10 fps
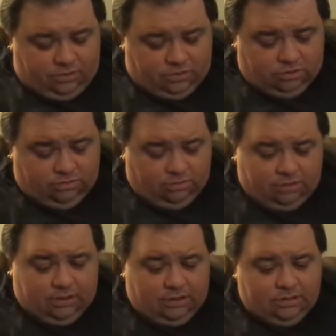So what we're
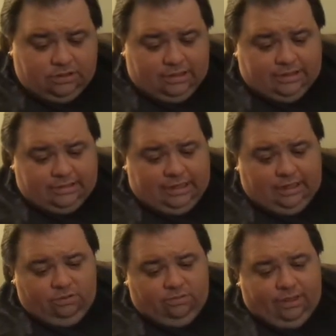going to do is let this guy
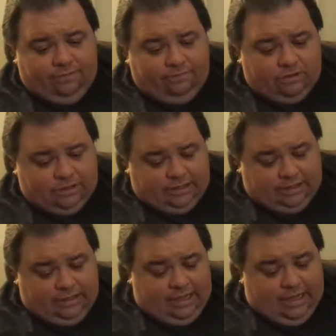cool down for a second.
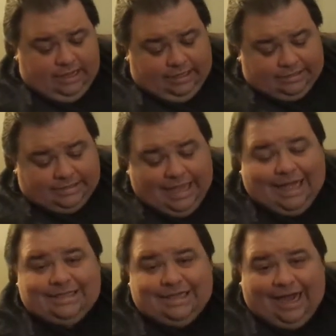Because
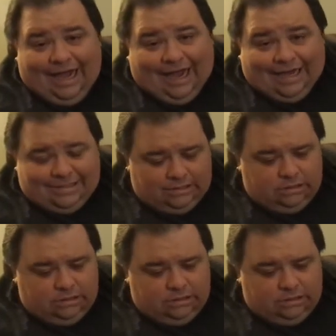that's hot.